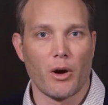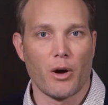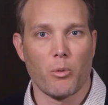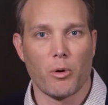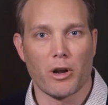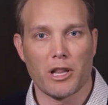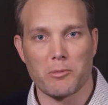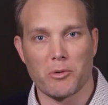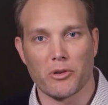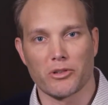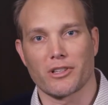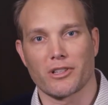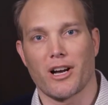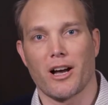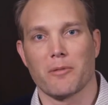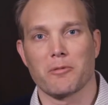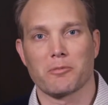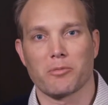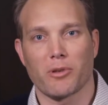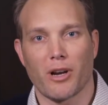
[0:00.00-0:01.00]
one of the most
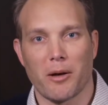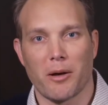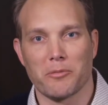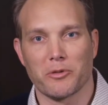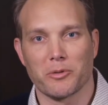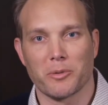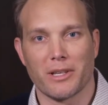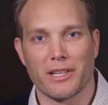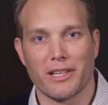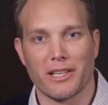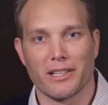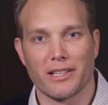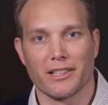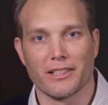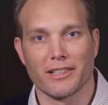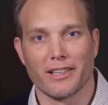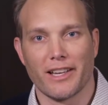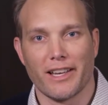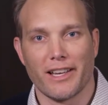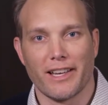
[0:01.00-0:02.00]
common problems we
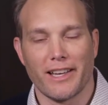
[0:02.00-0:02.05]
hear